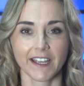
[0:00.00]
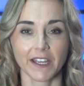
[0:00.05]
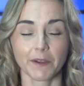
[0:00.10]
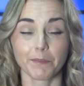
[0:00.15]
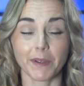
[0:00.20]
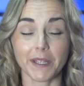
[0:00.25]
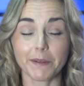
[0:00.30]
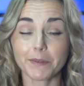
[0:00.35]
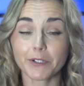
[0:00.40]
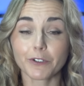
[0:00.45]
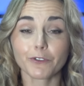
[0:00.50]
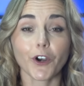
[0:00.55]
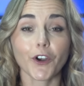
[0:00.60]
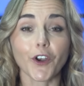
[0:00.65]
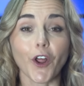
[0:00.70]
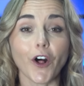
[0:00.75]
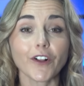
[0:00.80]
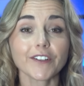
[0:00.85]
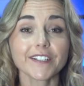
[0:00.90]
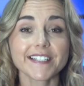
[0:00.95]
People are on
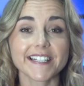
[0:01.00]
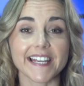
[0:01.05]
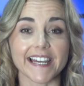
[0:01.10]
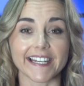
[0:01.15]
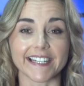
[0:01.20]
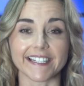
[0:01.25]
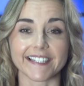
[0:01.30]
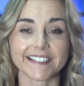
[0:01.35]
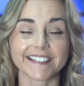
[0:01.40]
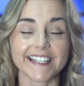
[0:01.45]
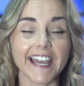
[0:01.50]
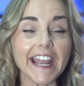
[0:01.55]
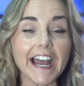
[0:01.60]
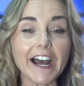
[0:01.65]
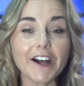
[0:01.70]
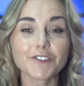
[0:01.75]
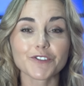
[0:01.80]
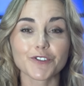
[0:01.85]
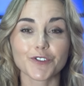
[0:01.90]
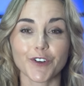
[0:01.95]
holiday, they
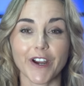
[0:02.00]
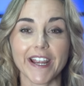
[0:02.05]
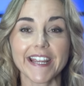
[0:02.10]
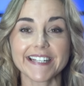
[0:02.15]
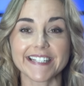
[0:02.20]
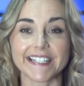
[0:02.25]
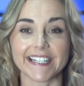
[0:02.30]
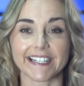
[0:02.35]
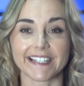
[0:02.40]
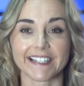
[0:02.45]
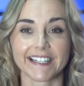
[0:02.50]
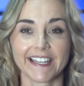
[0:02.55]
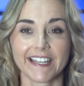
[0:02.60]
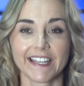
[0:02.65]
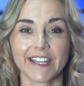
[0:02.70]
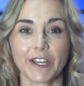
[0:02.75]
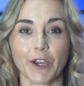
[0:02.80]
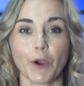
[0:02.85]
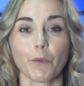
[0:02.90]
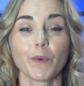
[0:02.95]
aren't trading.
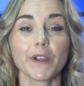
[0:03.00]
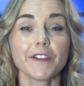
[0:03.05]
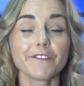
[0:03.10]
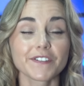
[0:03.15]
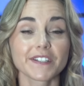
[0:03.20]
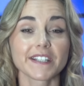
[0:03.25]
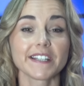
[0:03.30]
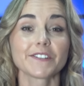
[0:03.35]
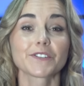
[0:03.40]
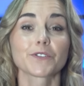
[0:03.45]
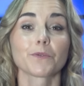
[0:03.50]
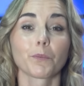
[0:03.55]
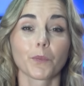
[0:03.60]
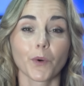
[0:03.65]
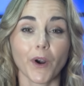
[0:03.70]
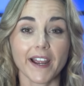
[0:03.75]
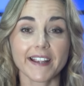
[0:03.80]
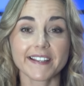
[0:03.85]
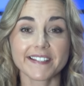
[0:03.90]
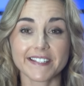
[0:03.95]
And we've seen some
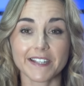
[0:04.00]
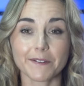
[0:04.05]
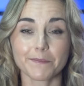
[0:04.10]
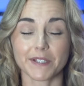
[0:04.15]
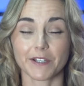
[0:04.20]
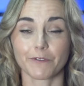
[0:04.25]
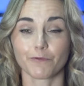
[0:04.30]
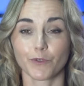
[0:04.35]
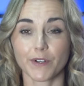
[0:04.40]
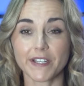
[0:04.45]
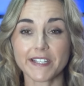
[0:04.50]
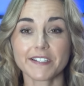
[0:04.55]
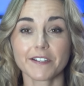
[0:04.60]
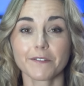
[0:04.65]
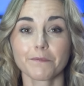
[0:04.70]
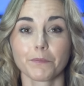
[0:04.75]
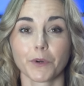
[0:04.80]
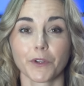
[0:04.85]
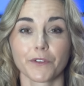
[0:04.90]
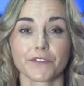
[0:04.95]
price dips in
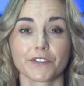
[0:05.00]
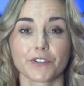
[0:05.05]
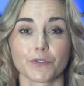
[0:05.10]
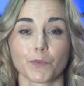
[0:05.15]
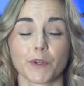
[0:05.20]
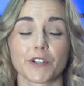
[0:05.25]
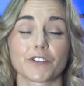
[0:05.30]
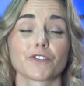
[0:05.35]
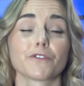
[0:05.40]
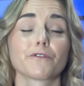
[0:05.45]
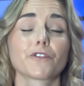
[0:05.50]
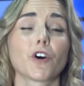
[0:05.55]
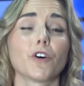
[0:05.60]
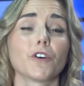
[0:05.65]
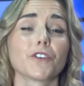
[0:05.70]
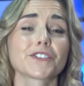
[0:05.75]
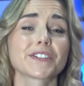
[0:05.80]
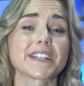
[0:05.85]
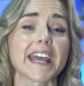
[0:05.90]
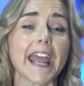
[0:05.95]
recent months which have
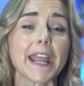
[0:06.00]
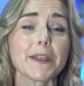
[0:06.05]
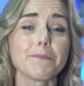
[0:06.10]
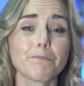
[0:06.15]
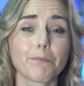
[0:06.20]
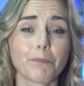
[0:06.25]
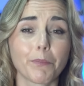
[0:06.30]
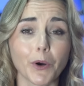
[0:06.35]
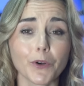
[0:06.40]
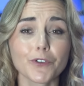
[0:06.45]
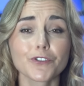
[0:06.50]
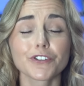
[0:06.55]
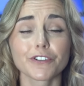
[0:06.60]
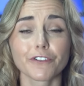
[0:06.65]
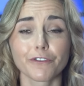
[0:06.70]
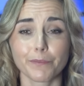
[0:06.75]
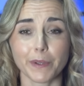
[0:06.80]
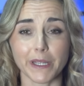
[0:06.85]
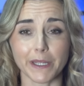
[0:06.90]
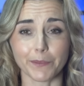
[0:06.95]
caused a bunch
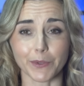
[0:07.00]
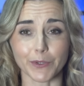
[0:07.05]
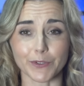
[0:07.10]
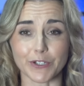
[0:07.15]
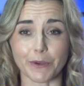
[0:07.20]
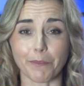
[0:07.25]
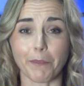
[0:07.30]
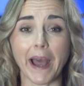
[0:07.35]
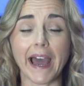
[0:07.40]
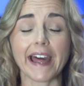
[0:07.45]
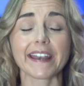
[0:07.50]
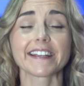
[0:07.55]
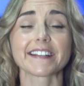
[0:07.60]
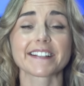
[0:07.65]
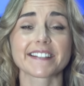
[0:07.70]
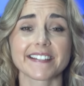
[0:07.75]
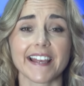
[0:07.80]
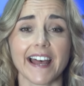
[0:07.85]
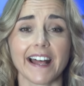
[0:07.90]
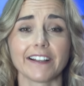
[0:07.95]
of people to panic
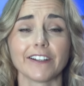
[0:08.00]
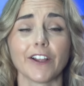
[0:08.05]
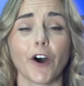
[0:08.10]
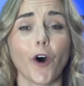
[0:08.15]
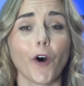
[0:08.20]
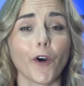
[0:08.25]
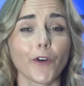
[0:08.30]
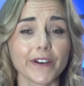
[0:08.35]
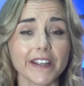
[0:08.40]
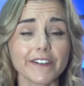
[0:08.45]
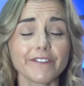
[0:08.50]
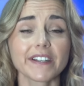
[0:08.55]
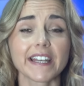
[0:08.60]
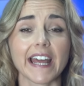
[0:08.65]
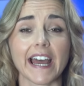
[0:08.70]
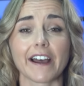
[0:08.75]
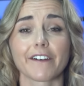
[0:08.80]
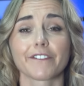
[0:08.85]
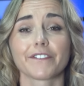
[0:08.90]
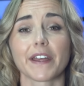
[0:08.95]
sell or even
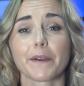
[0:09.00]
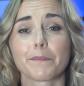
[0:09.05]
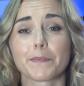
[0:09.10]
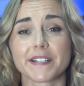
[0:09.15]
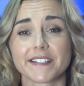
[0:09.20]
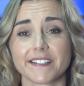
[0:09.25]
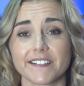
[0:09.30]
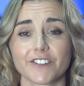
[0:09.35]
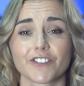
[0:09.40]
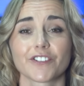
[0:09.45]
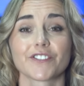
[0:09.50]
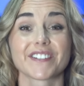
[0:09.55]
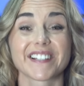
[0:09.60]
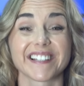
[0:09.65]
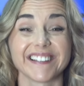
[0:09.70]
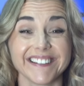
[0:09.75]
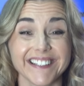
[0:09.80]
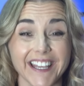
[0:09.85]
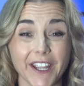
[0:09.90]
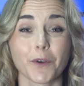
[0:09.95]
have their positions
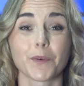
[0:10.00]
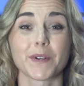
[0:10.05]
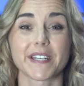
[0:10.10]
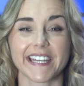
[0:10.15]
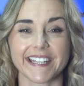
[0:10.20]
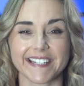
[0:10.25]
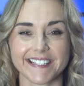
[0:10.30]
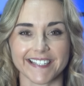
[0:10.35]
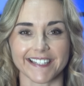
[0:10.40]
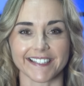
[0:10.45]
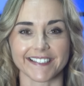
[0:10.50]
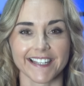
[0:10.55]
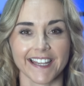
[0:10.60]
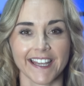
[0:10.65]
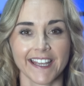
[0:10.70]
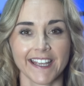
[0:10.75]
liquidated.